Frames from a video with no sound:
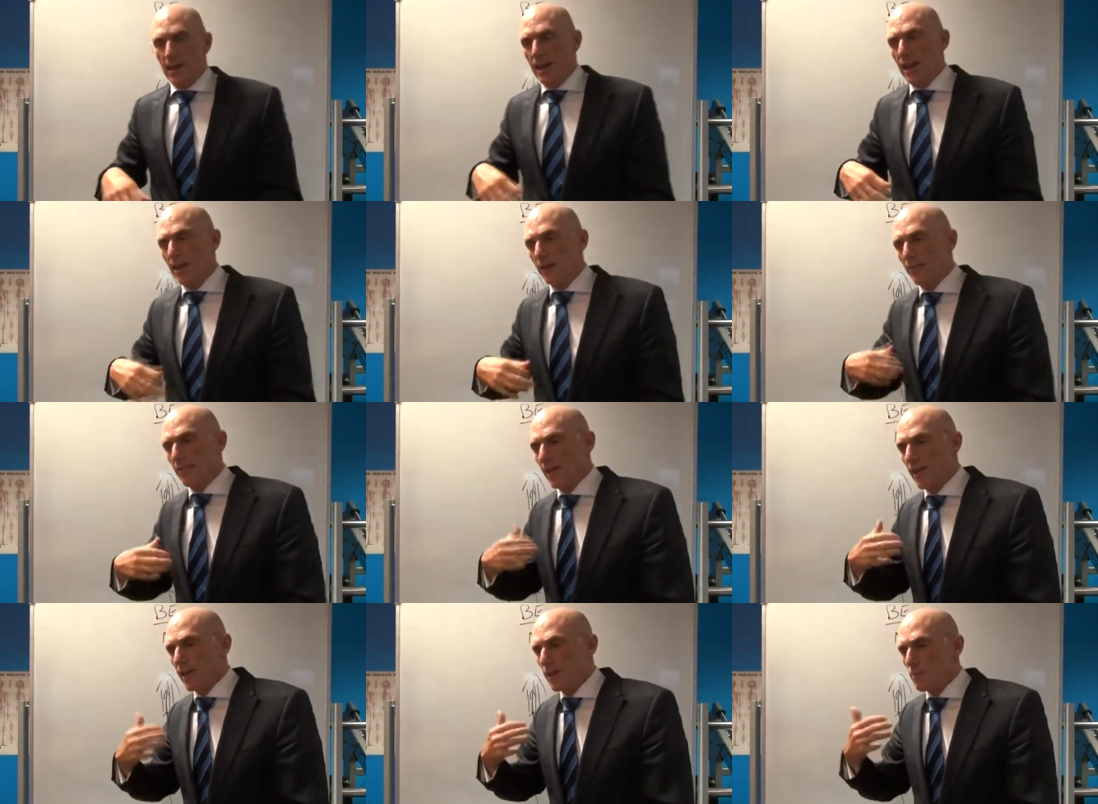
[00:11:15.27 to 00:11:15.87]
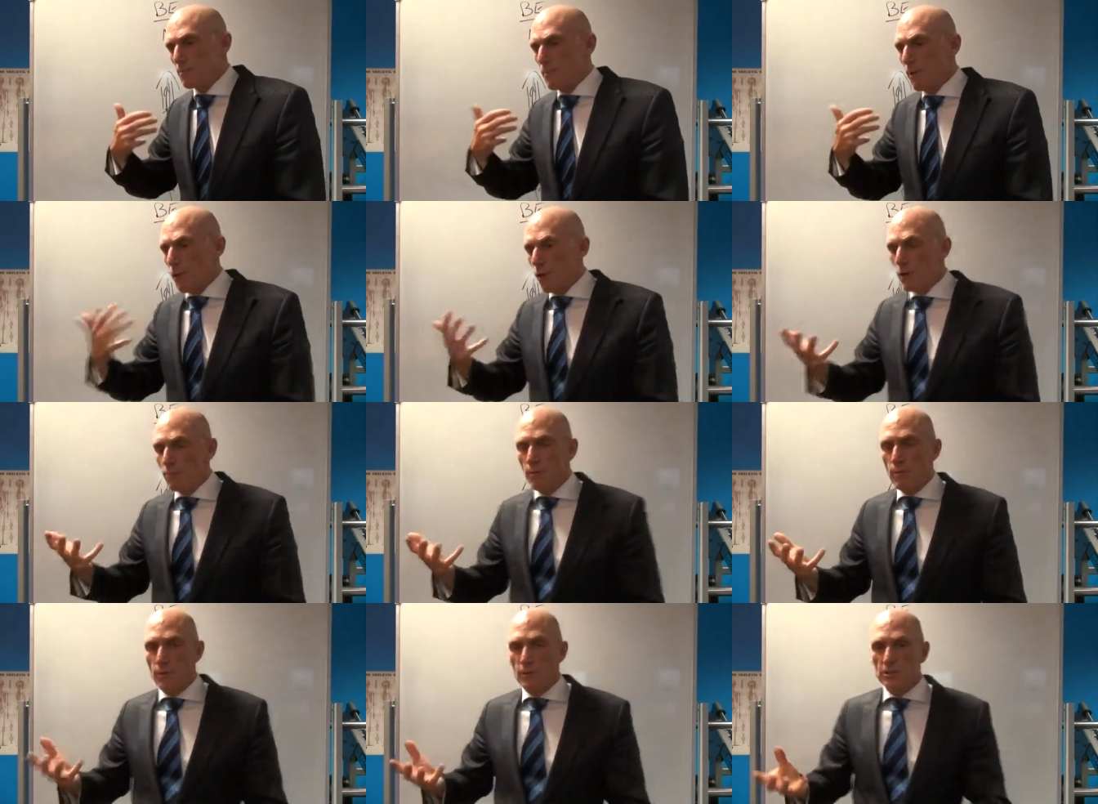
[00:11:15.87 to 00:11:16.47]
If a
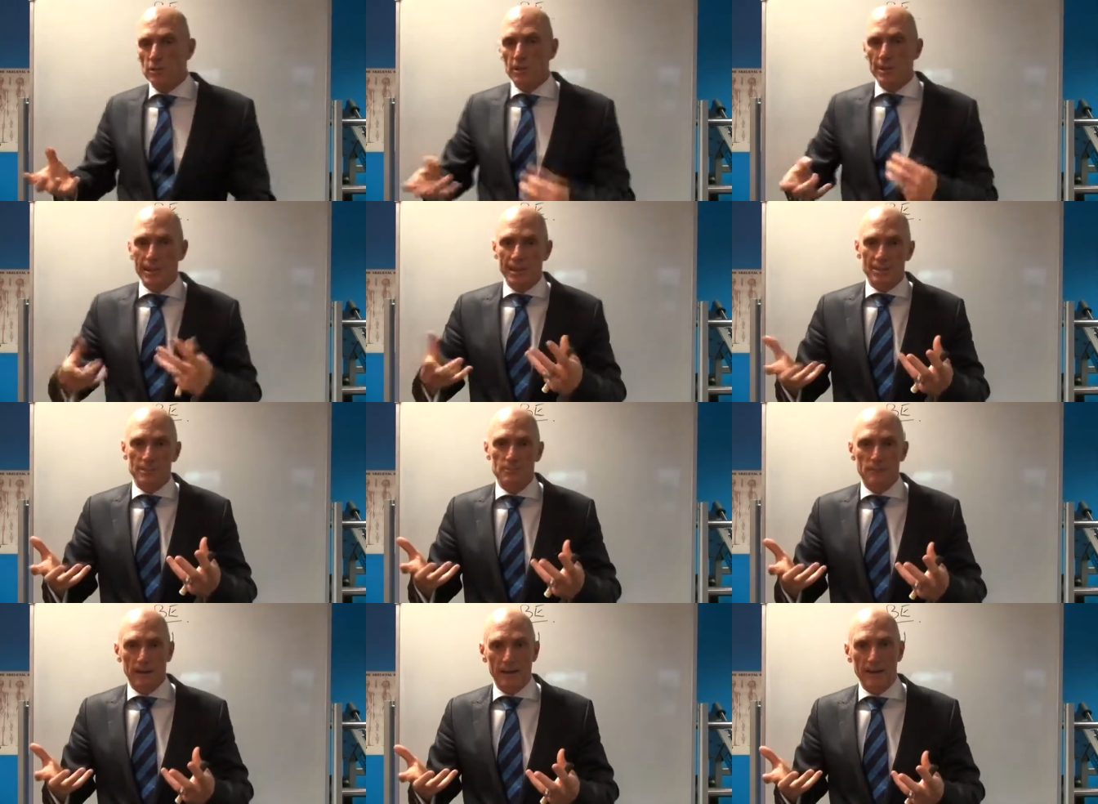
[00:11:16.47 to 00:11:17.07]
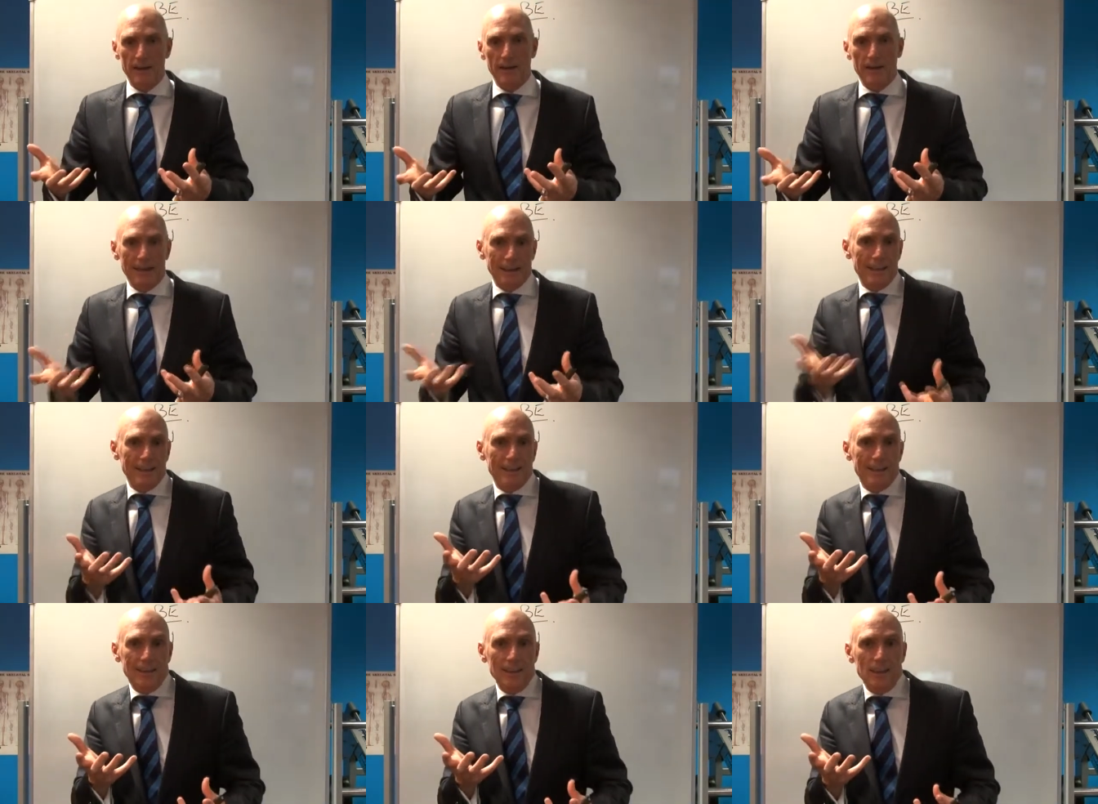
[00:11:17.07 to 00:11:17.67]
poor person gets money,
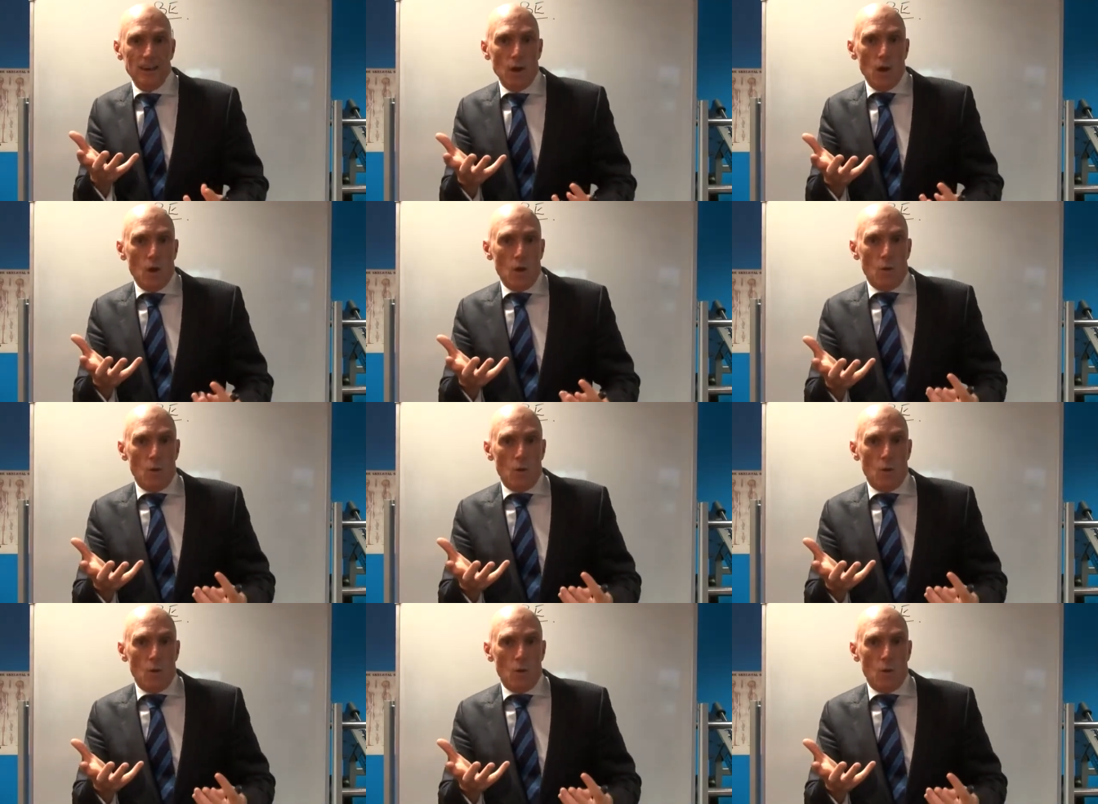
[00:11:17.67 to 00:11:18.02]
they think